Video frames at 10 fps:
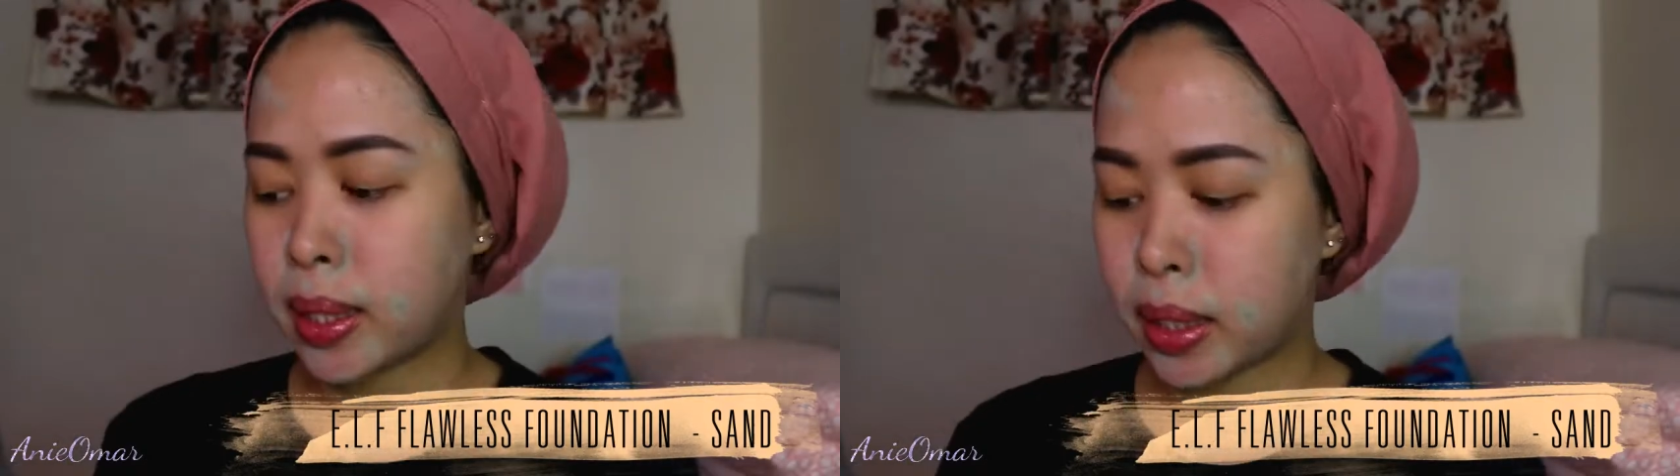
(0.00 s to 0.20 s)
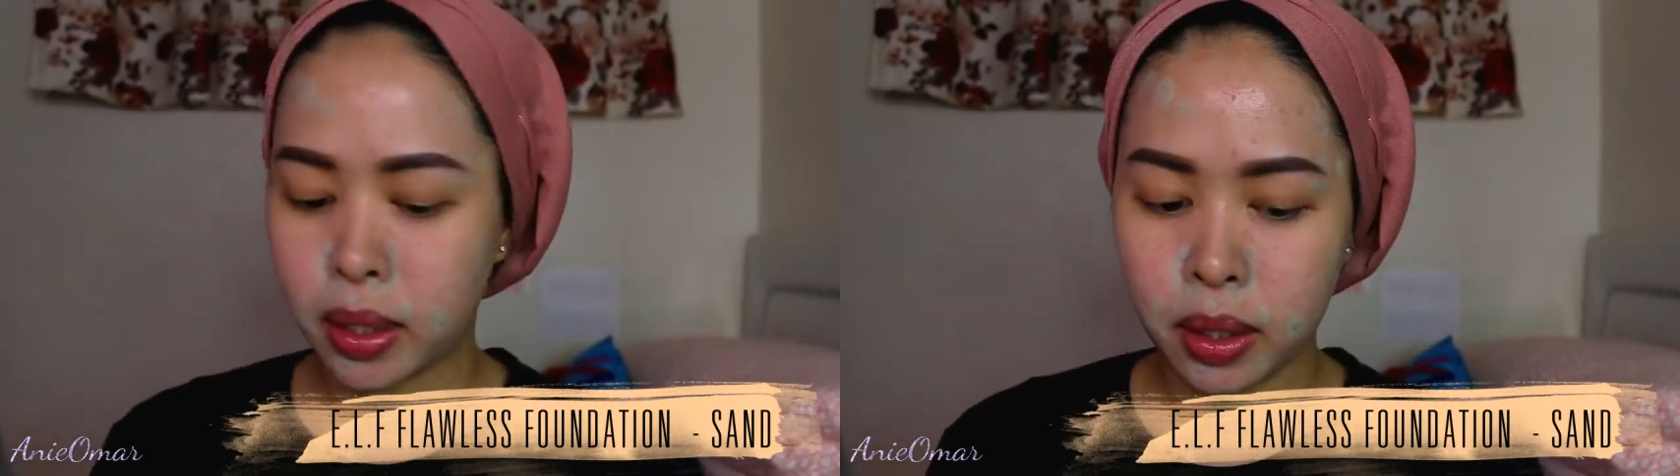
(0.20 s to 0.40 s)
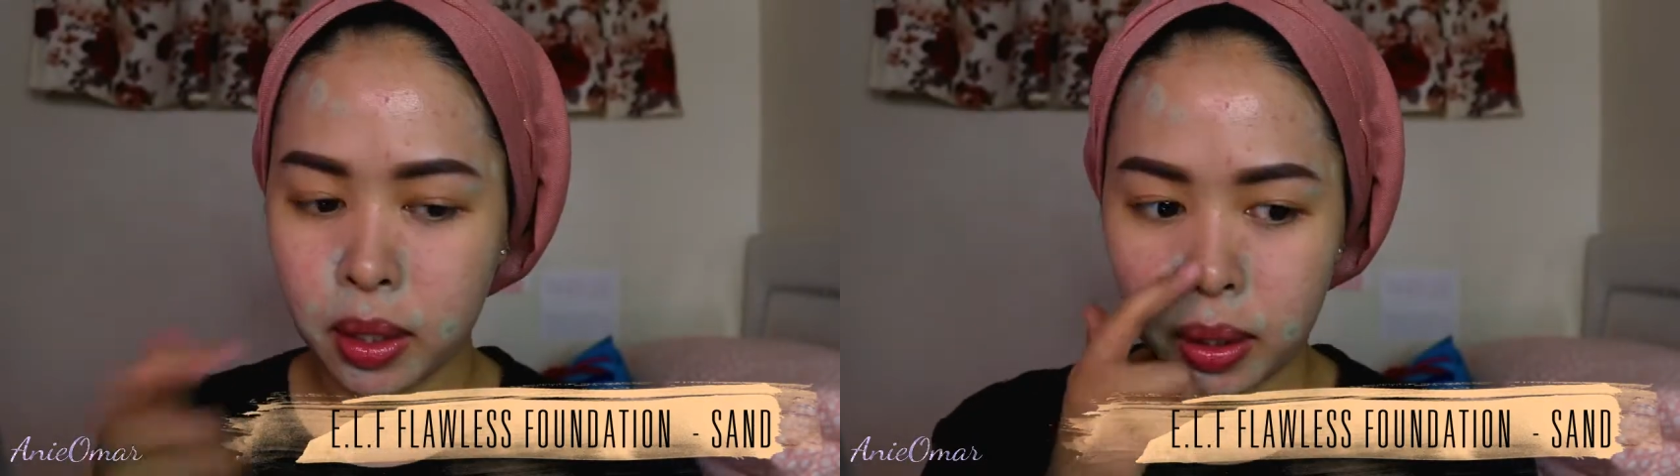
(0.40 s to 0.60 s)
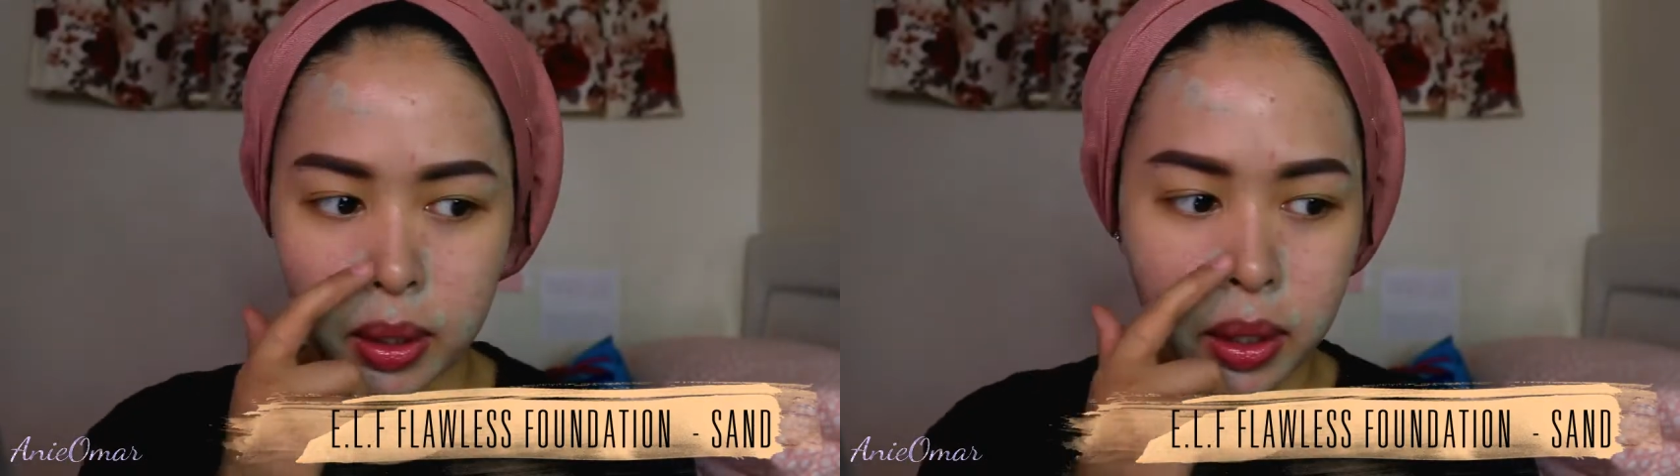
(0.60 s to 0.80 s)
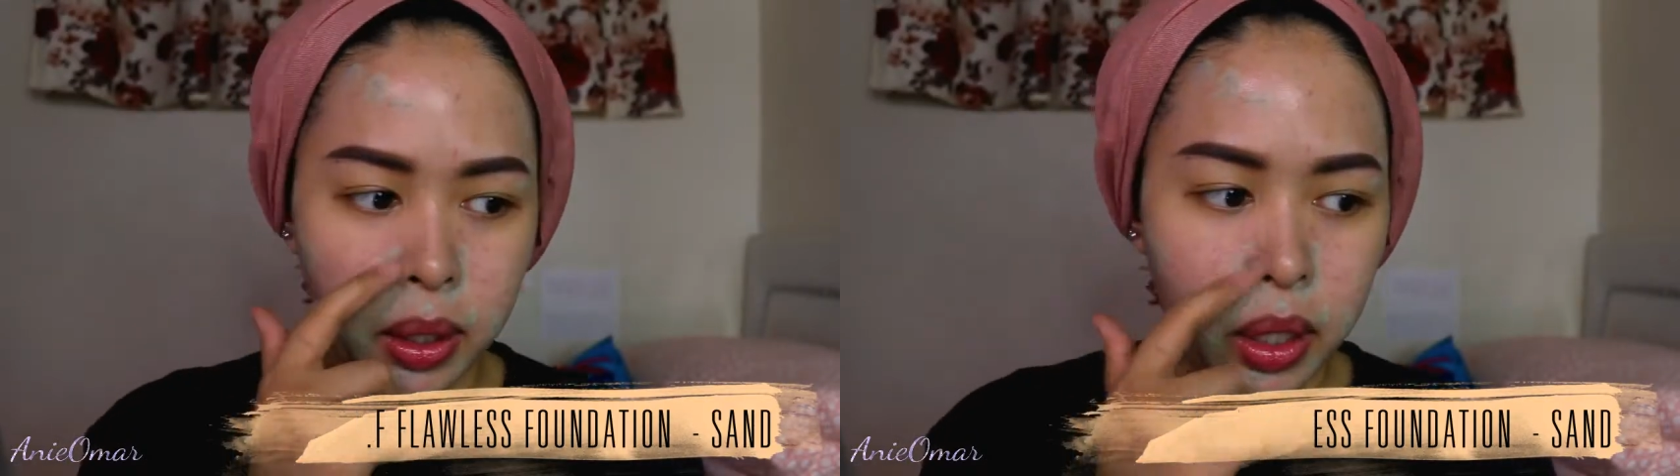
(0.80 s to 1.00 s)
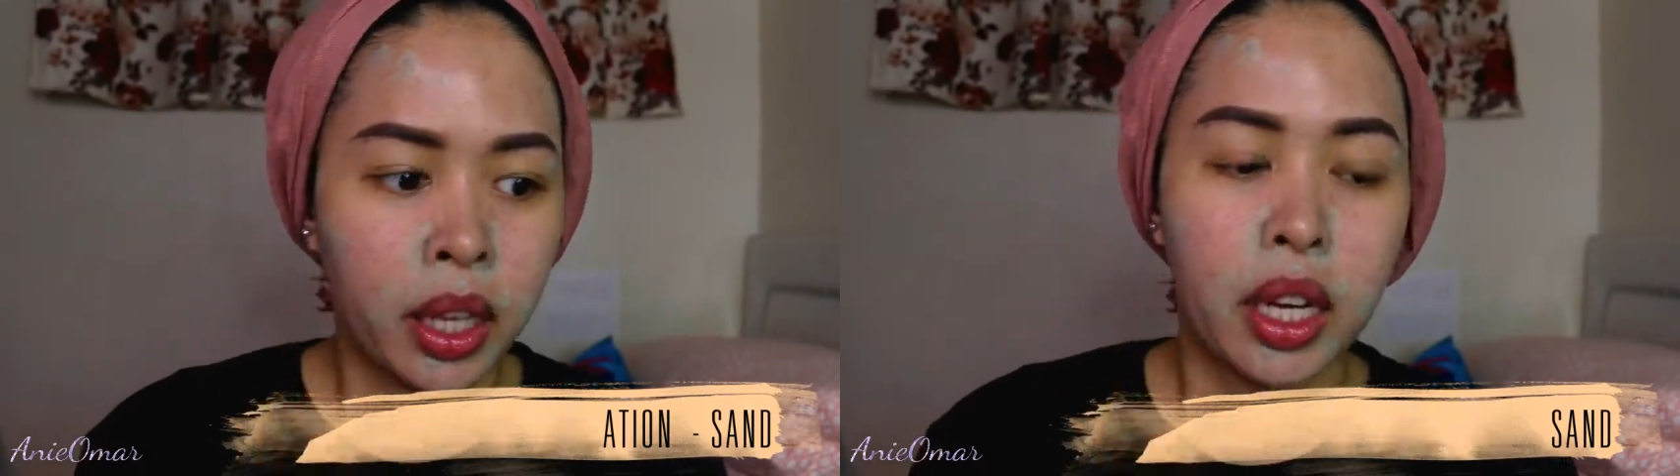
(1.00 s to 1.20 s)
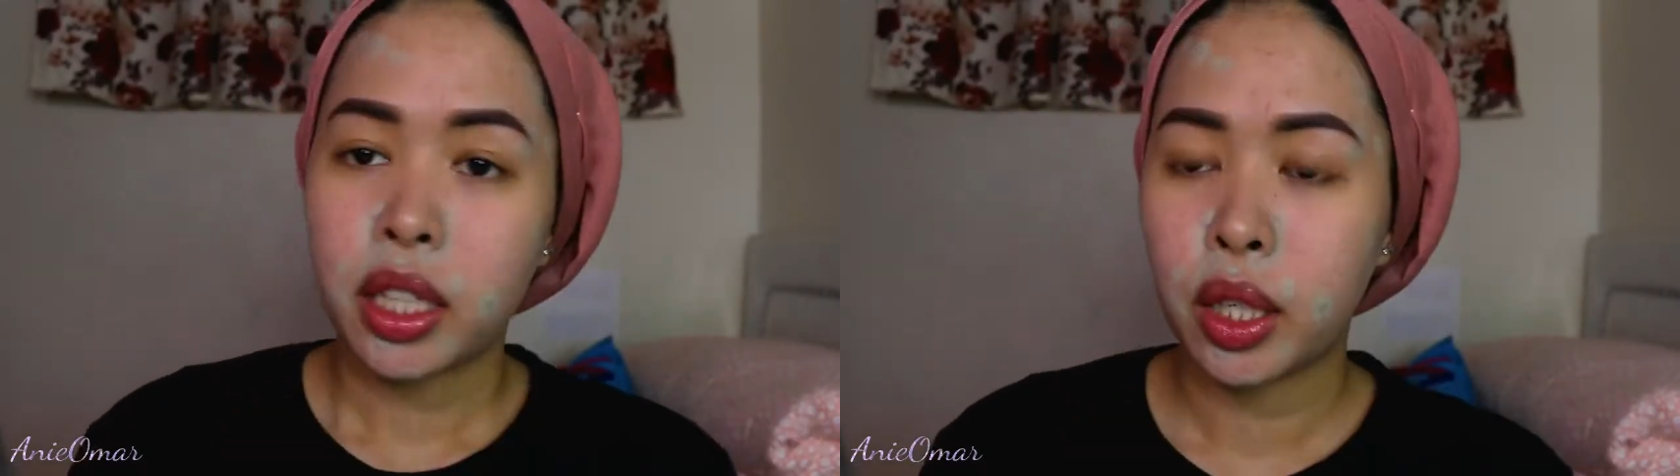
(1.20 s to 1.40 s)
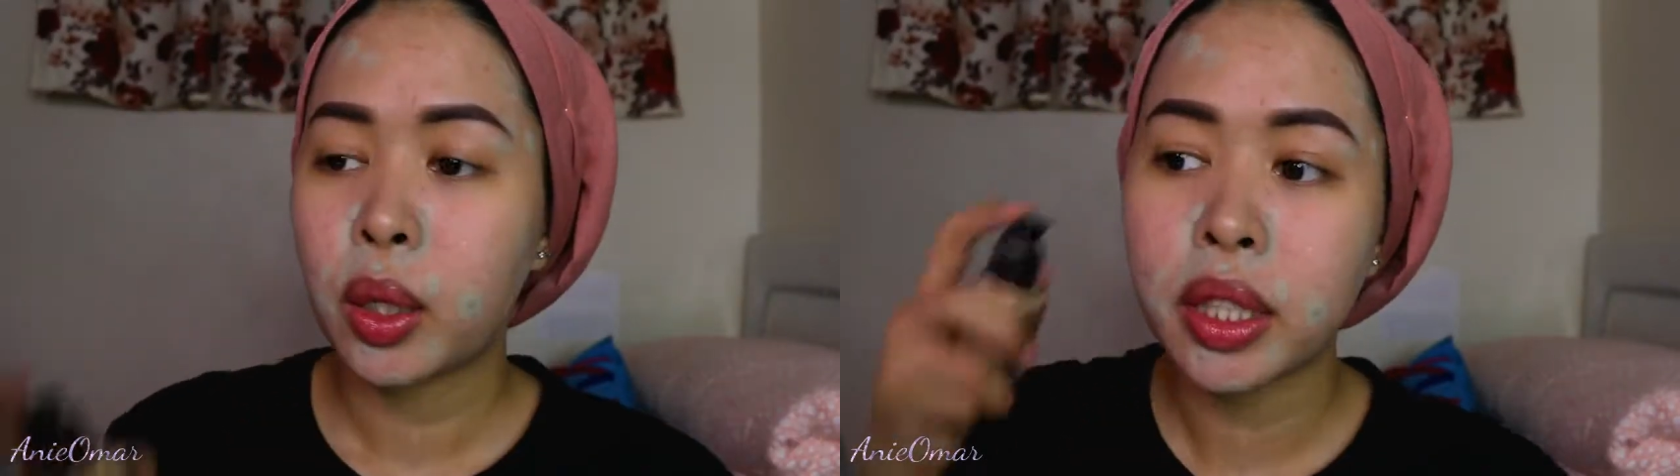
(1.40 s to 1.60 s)
it's an E.L.F Flawless
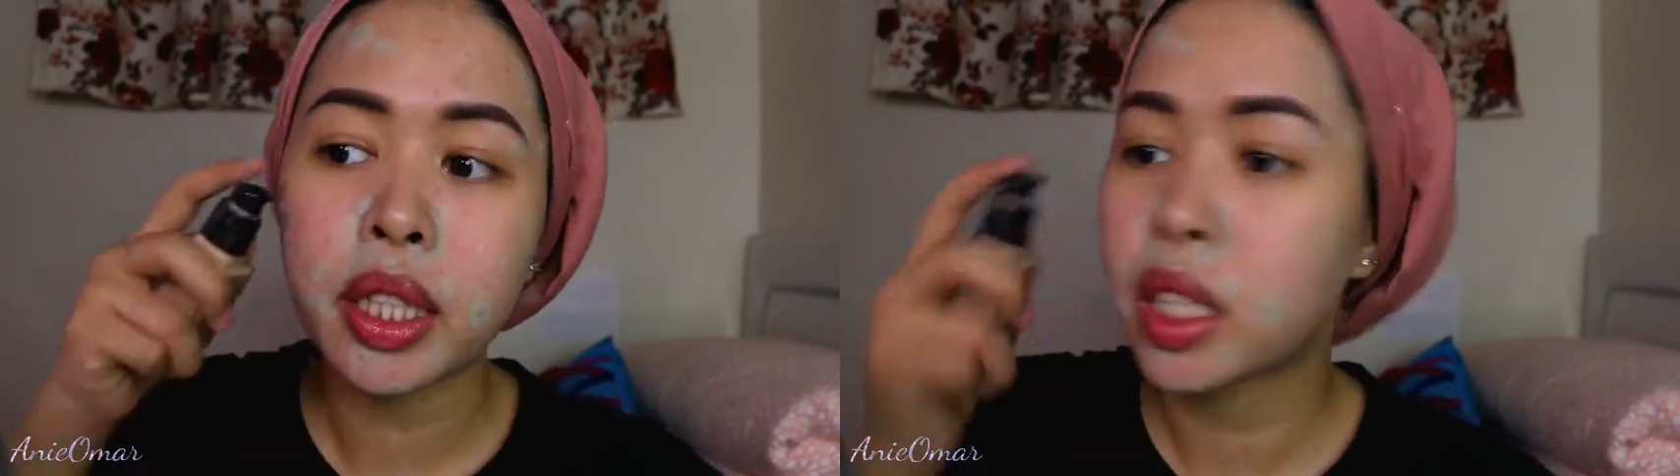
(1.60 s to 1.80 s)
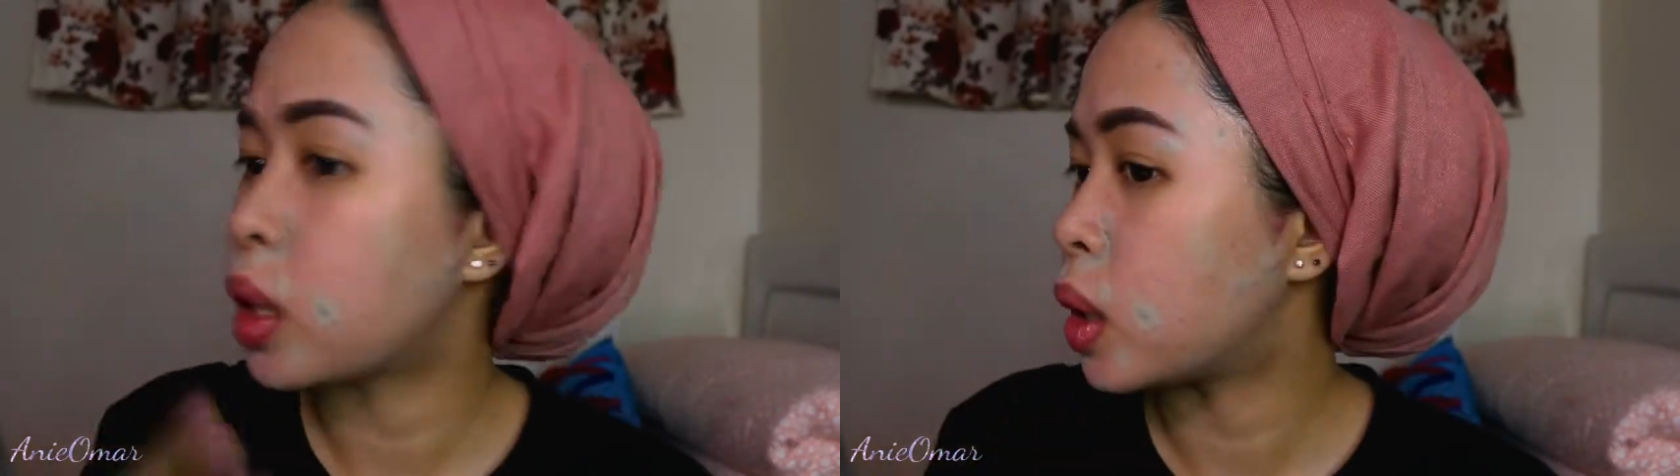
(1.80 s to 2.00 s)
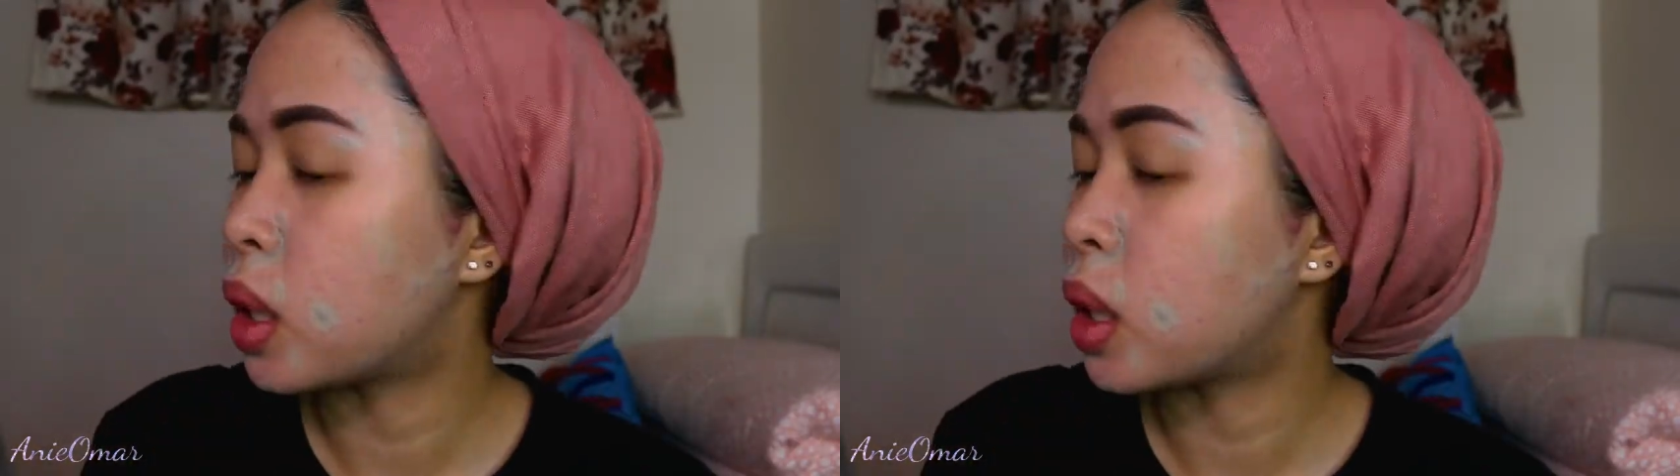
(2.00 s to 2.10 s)
foundation